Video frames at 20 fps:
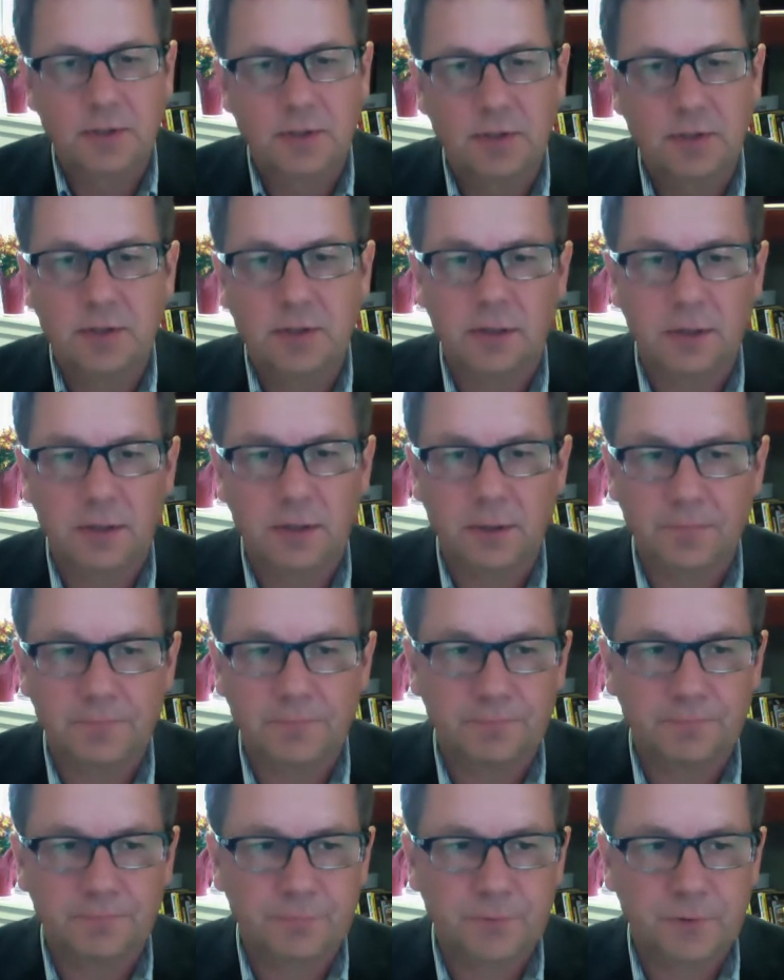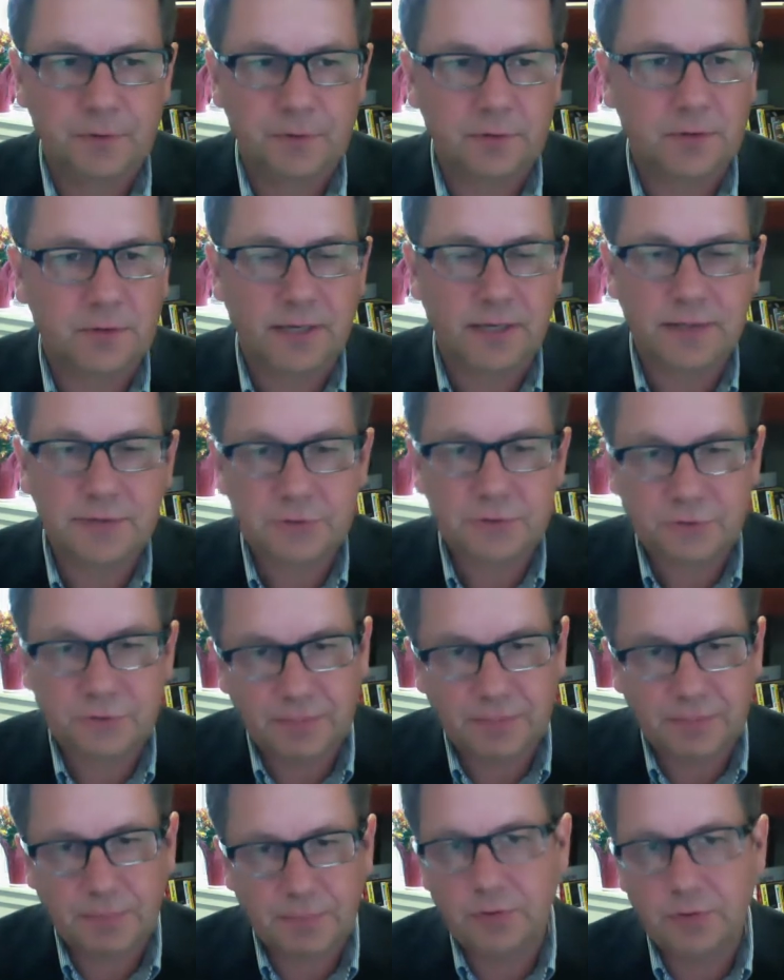Klaus
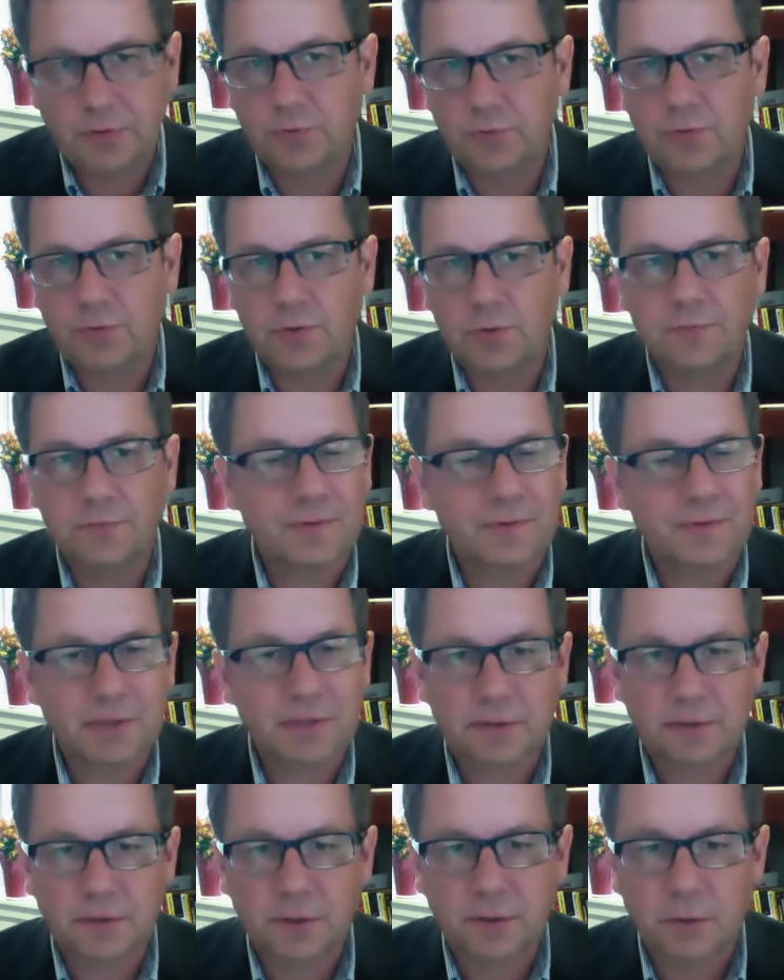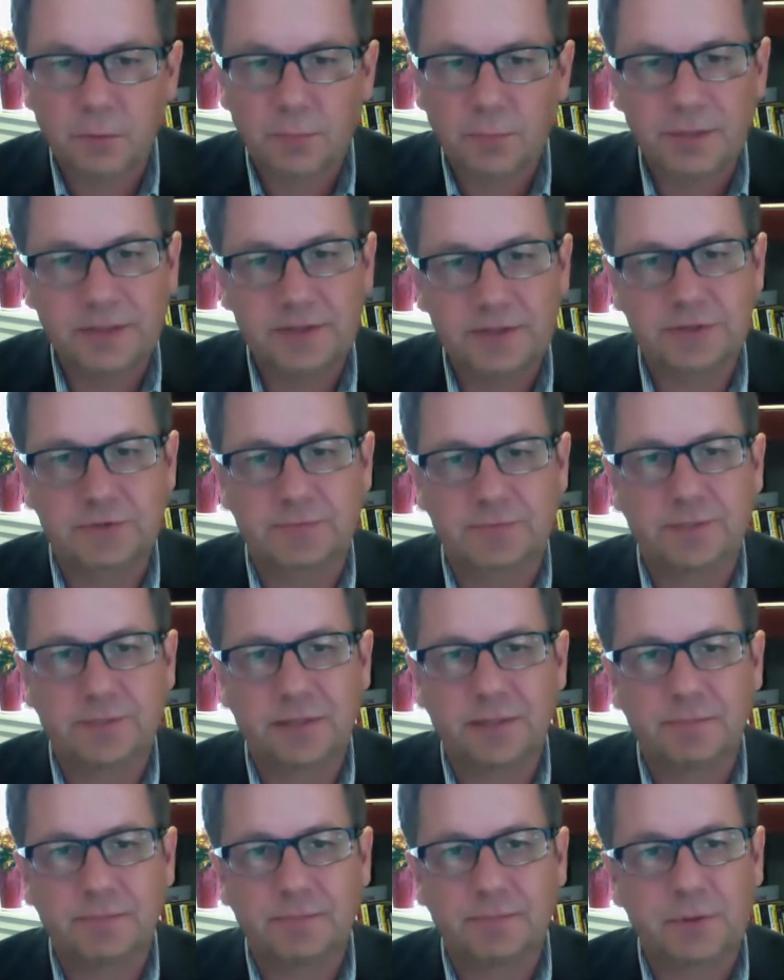Krippendorf. I mean, there are a whole bunch of
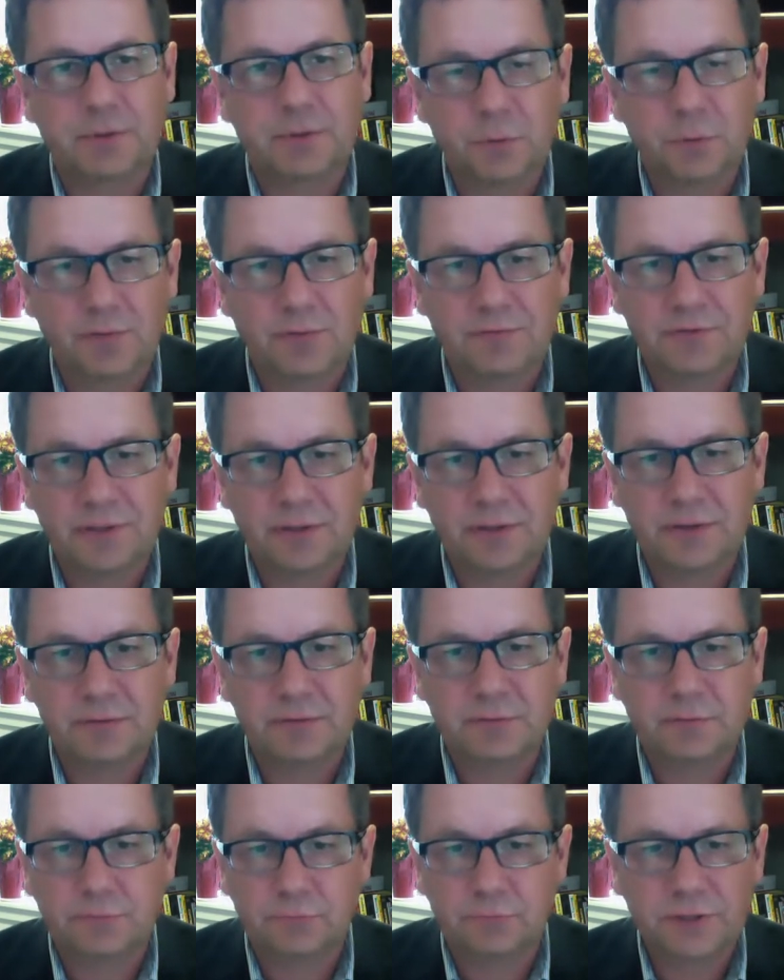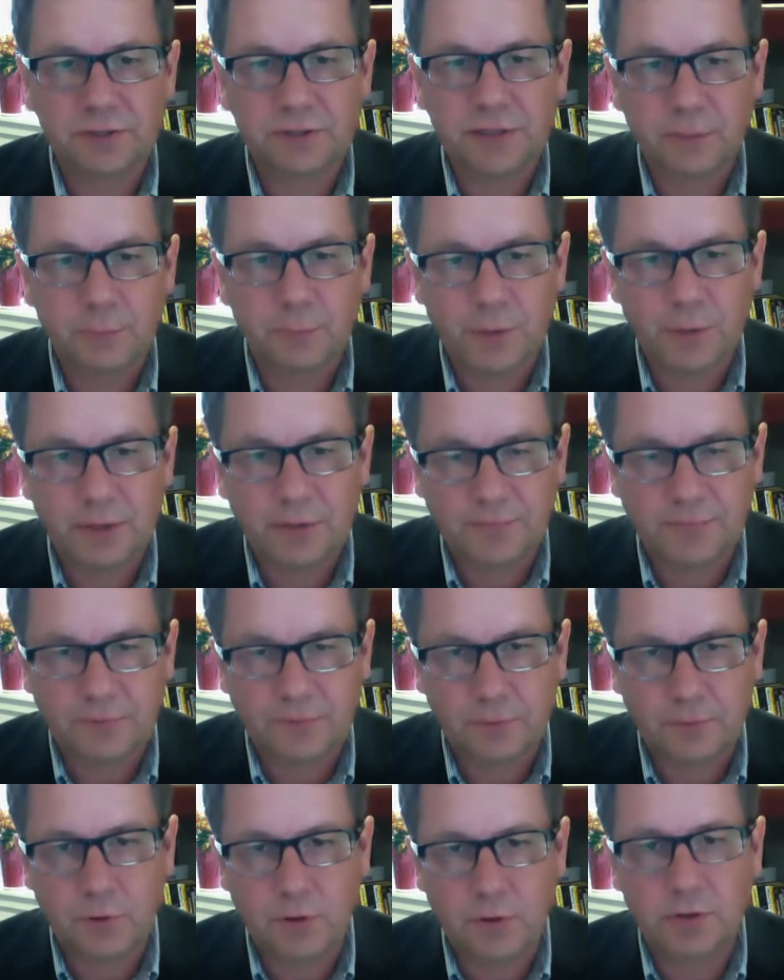people who have done really
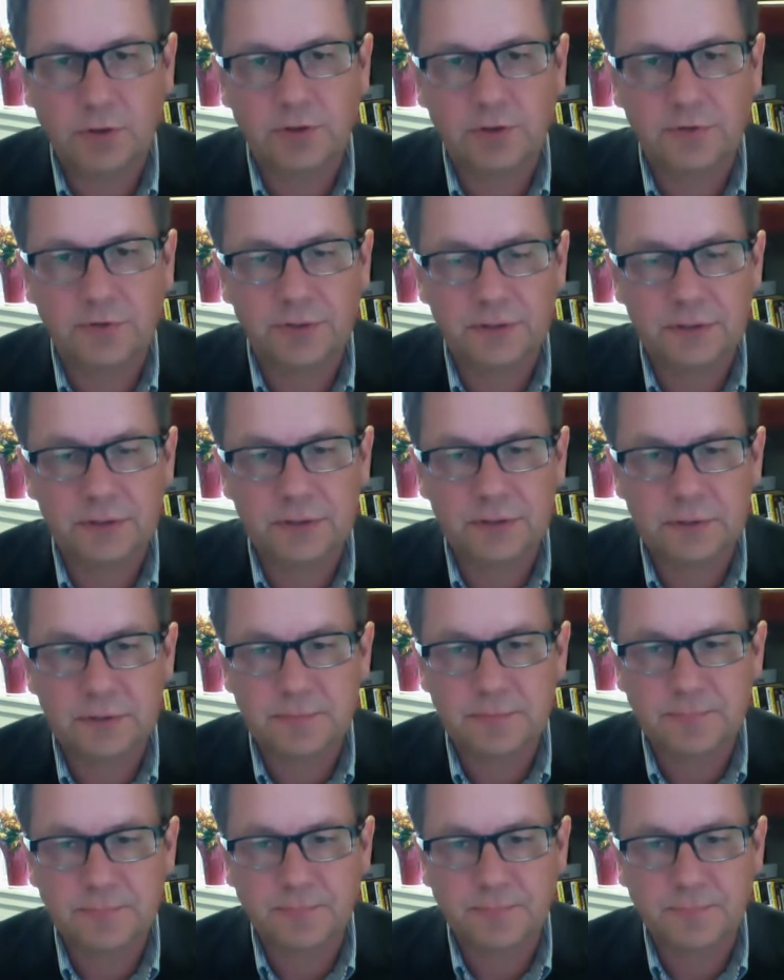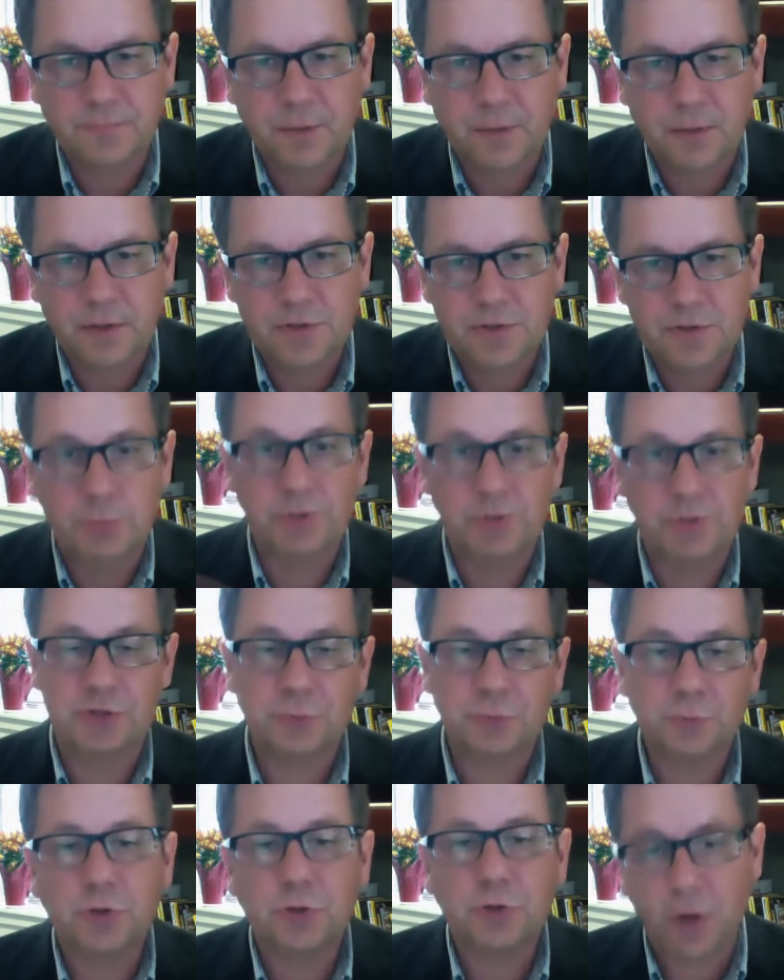wonderful work on this. So we
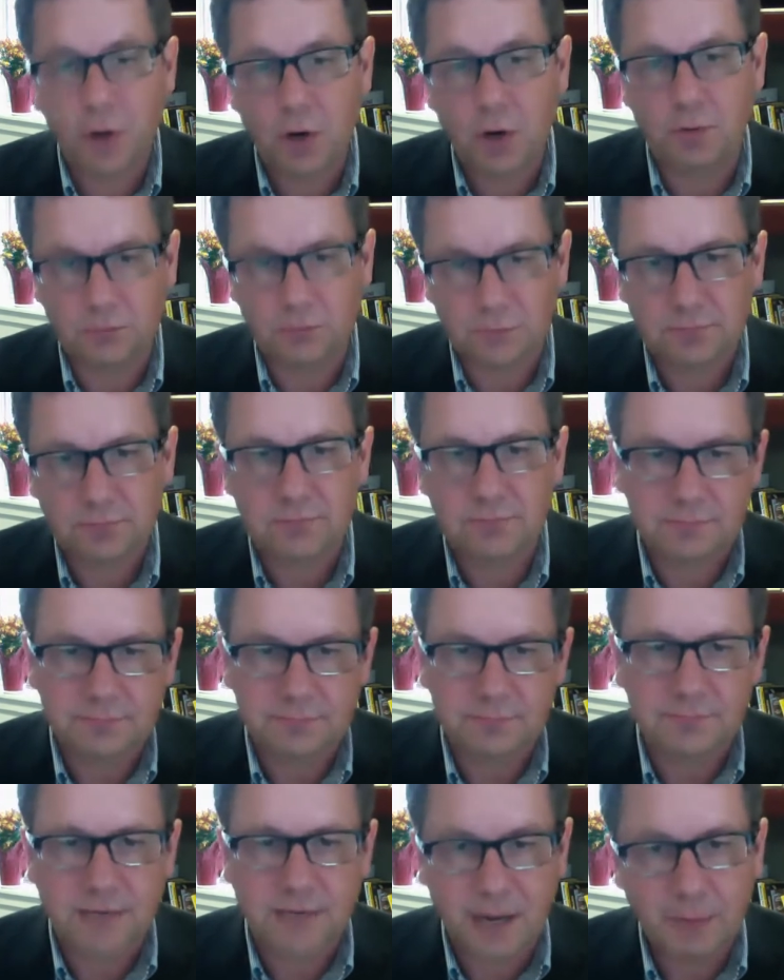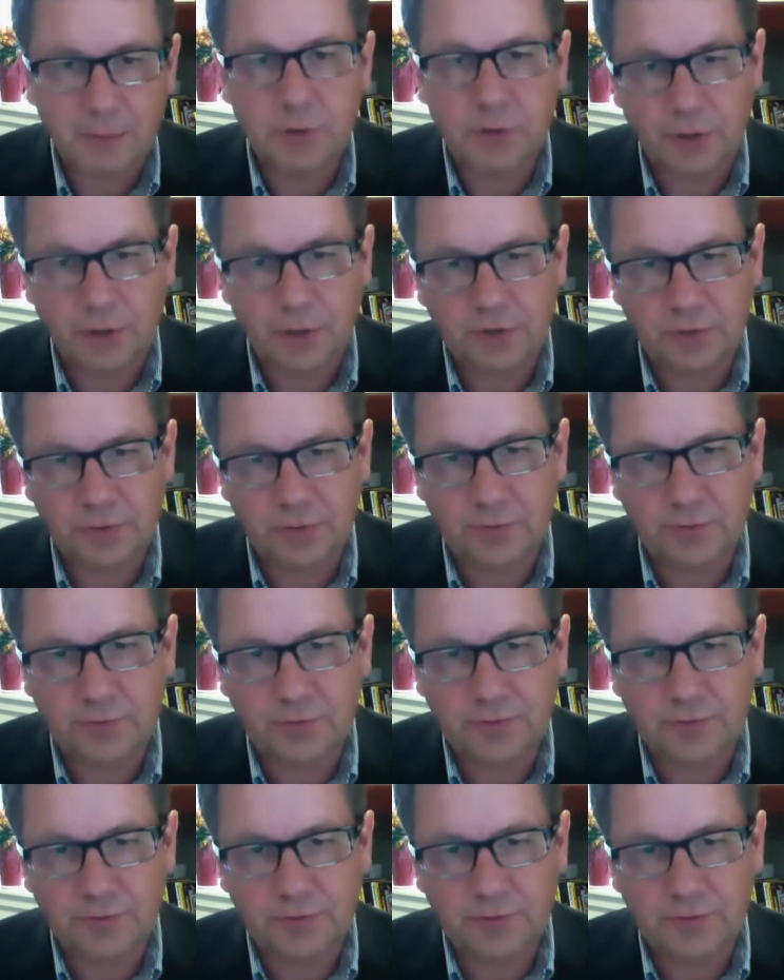do know, I would argue,